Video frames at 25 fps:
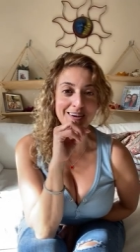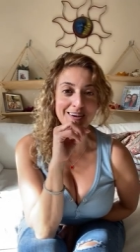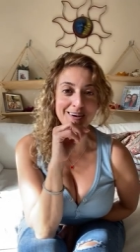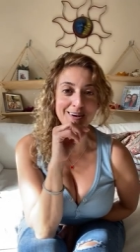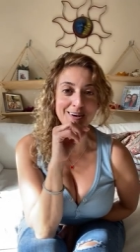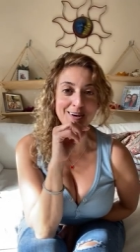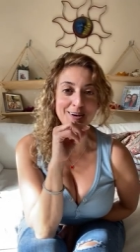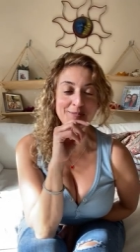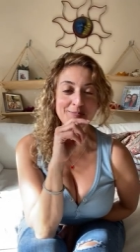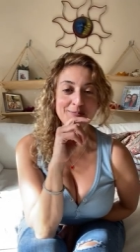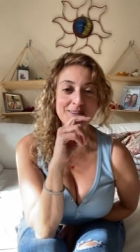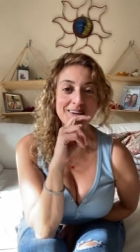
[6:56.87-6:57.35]

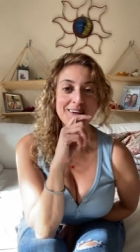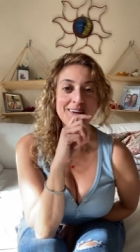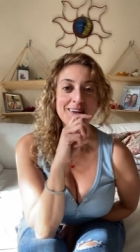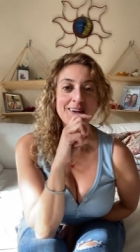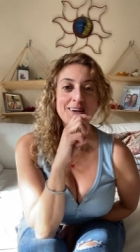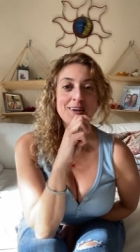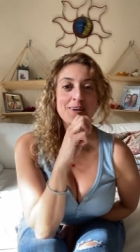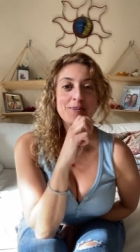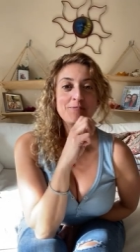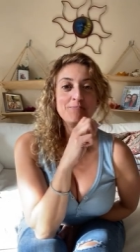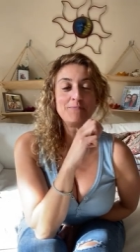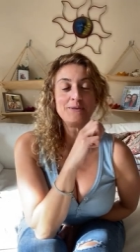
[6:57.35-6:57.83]

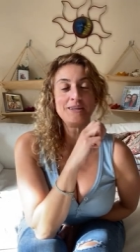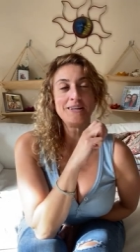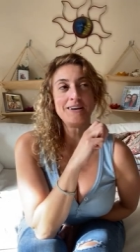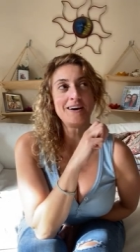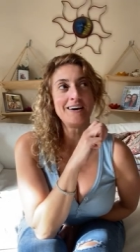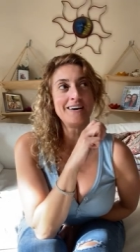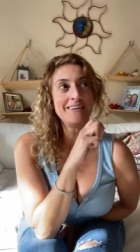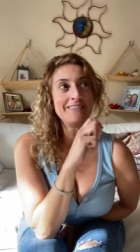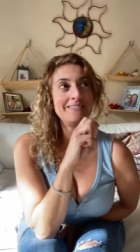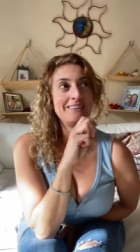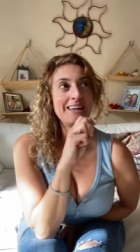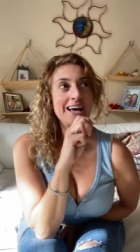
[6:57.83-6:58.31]

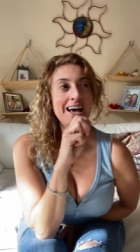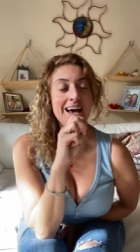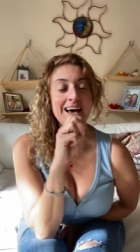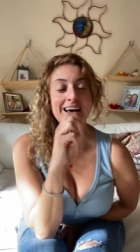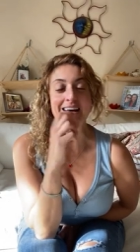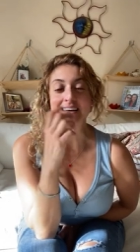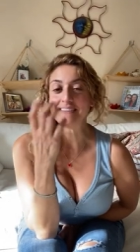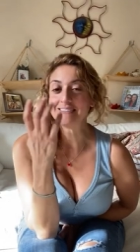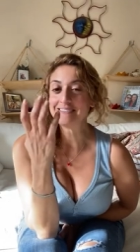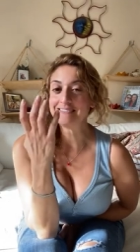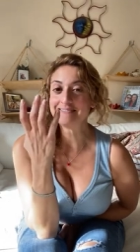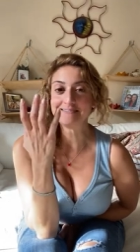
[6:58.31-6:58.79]
Beyond
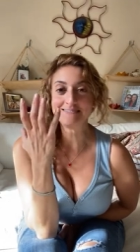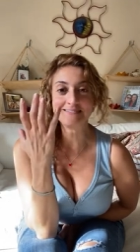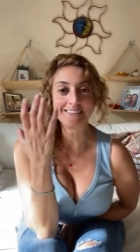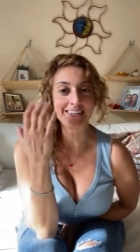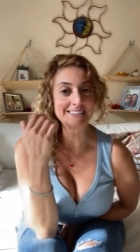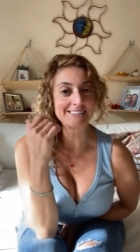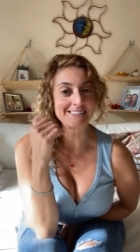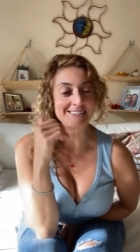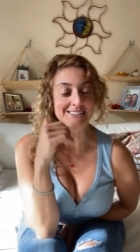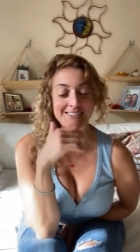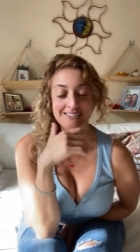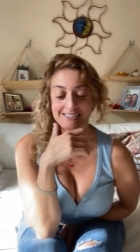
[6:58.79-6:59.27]
that,
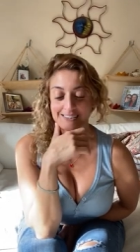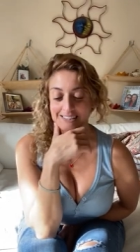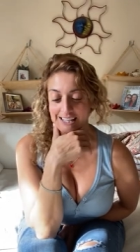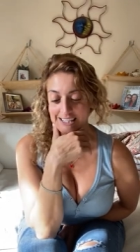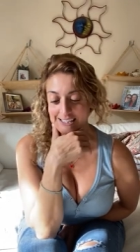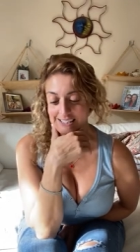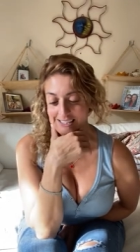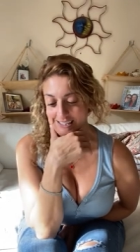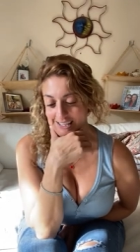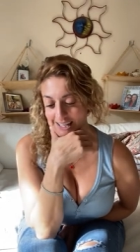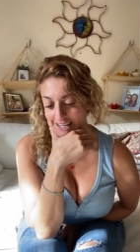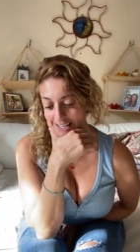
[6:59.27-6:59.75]

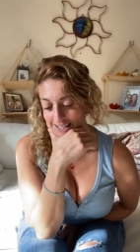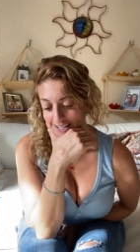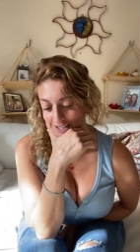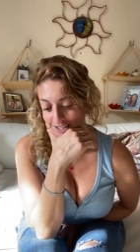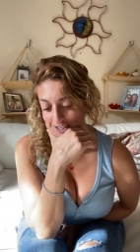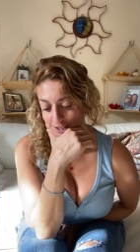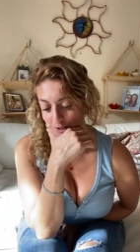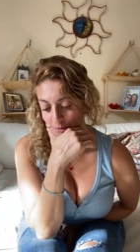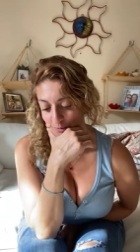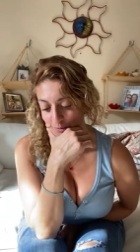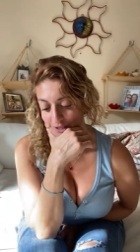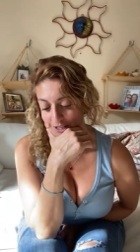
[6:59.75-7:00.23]
let's get
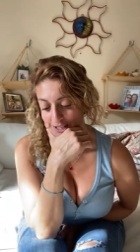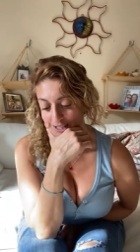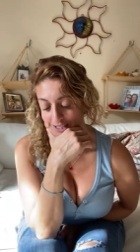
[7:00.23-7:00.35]
into the